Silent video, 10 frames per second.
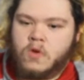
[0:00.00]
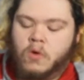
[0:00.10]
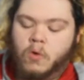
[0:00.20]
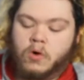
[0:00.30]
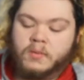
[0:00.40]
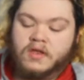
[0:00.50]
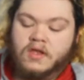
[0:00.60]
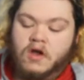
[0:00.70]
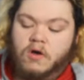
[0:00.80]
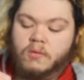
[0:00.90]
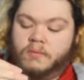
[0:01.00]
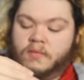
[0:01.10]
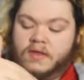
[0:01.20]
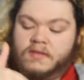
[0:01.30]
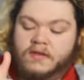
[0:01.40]
or we can go
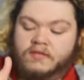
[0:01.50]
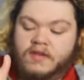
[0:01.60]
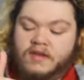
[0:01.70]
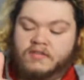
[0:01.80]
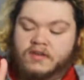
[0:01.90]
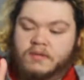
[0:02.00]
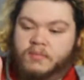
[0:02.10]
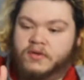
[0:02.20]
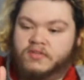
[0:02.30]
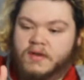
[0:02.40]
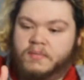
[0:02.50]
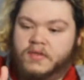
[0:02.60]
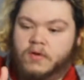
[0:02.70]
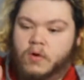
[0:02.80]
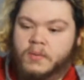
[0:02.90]
in this section and put
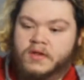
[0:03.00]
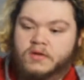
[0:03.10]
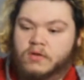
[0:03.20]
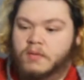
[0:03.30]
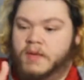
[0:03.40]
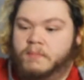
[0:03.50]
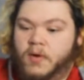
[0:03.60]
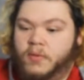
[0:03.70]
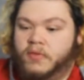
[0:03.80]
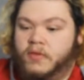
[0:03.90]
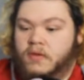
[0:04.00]
something, or we can do a little bit both.